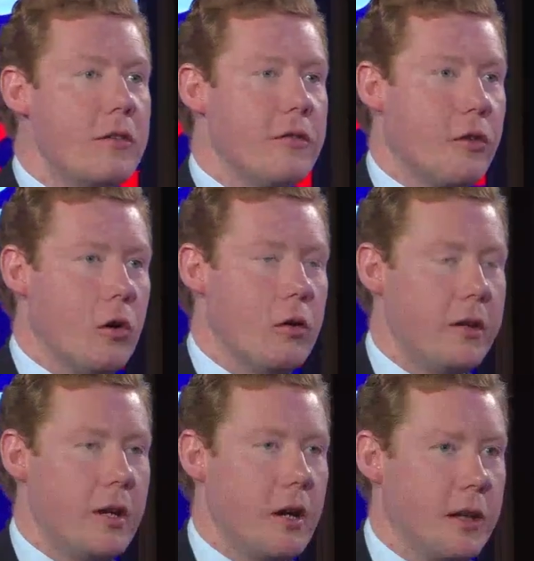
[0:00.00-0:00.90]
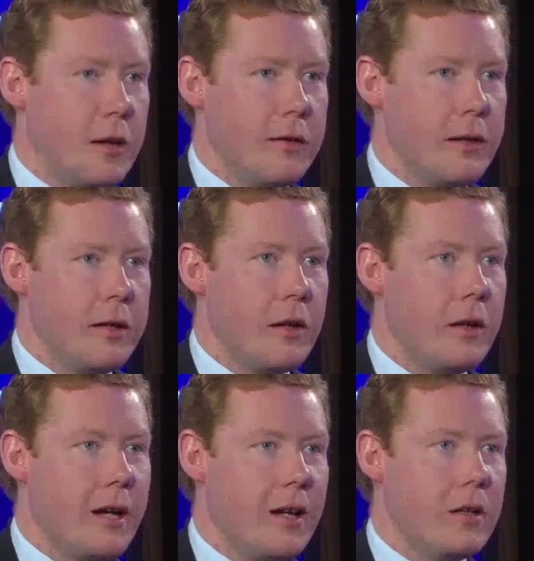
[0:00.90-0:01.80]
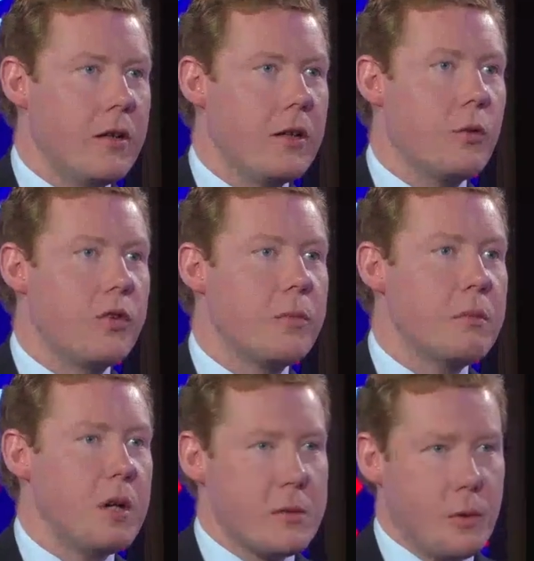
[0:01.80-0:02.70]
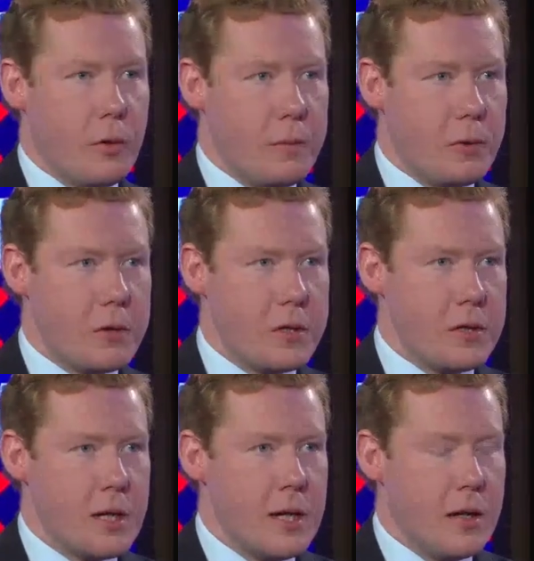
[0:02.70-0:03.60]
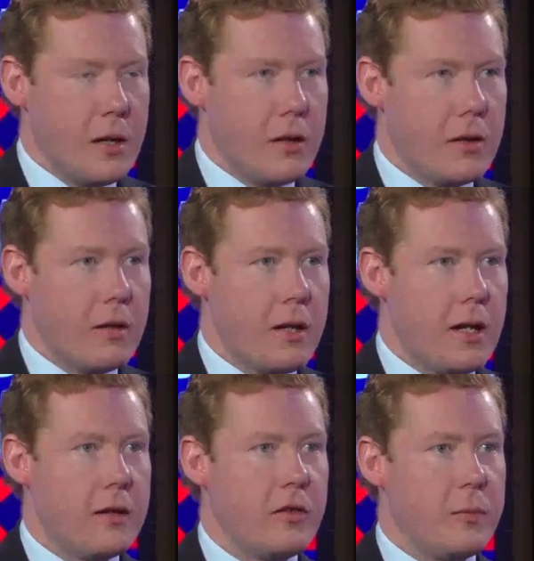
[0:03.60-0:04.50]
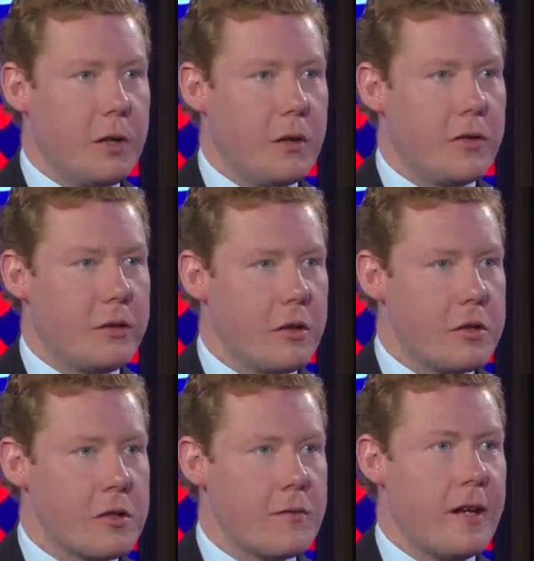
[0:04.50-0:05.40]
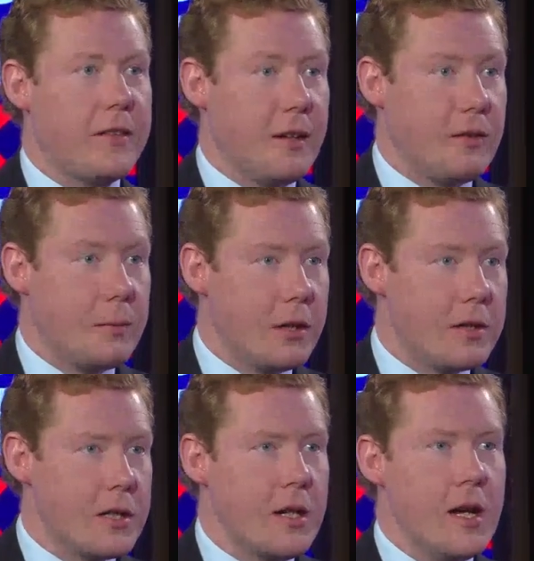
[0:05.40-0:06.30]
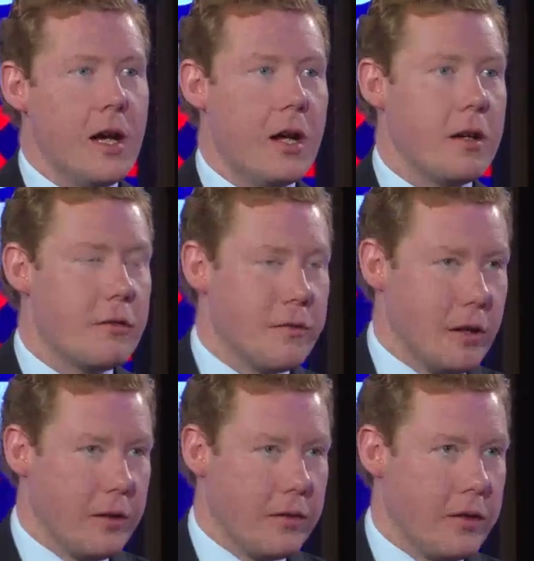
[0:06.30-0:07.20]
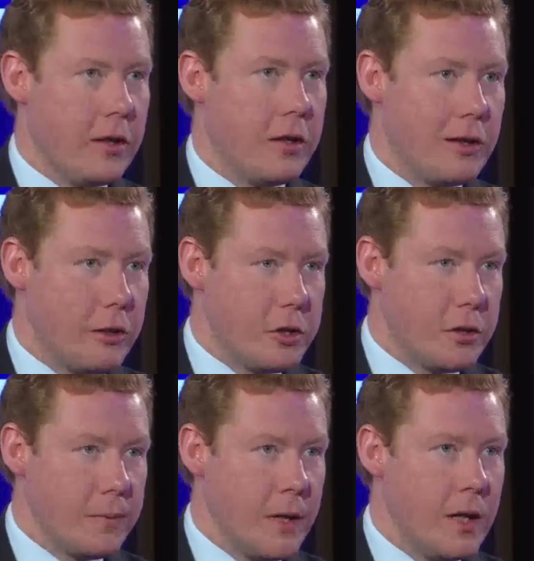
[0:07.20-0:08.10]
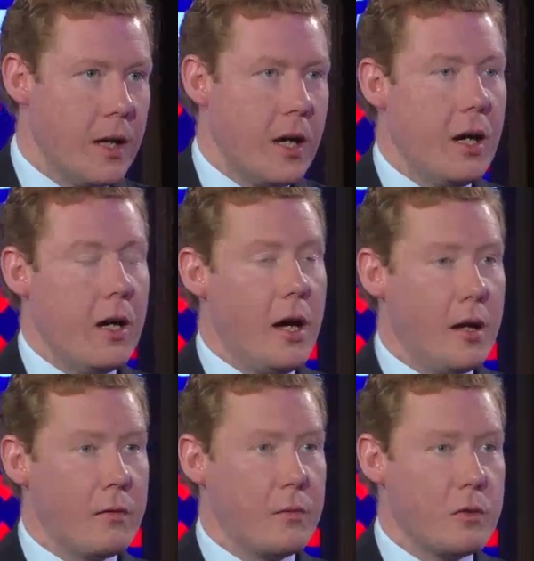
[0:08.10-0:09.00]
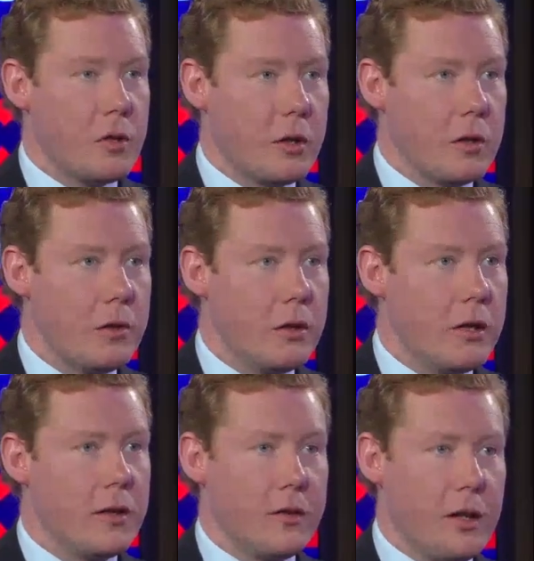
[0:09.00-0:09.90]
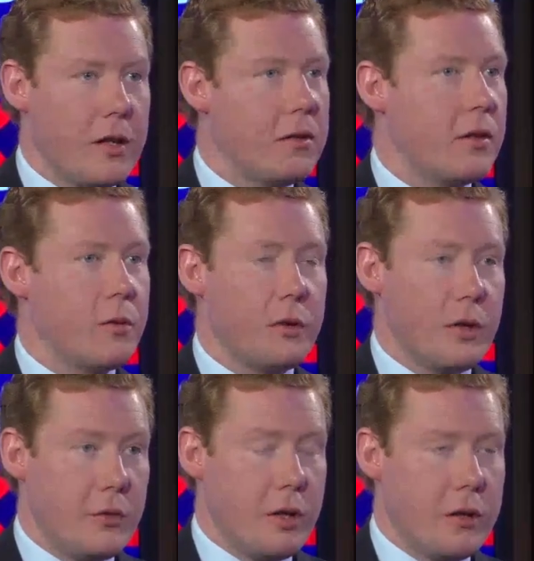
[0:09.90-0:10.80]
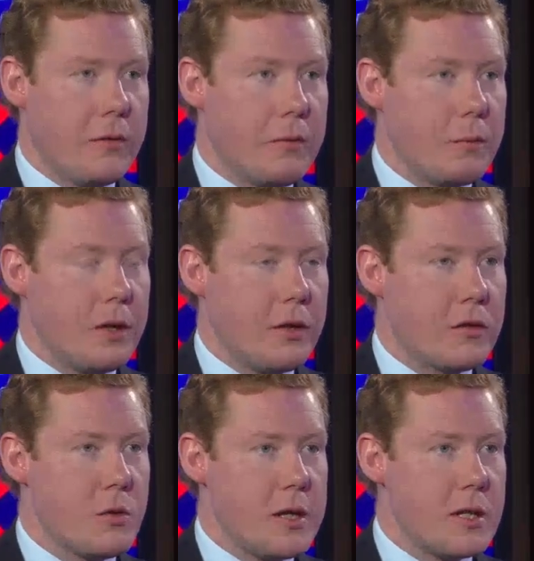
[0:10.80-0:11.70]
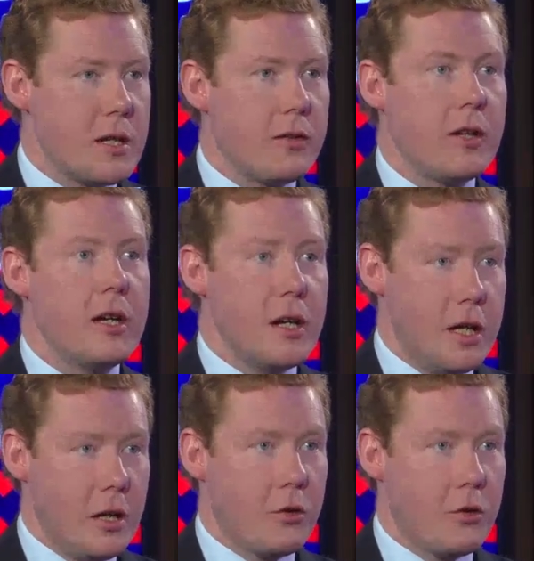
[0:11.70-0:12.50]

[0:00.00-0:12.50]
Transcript: for the Arts Council in England it was much more important that they had these spurious notions of accessibility and of diversity and inclusion. And John Howie decided he's run the place for 20 years, he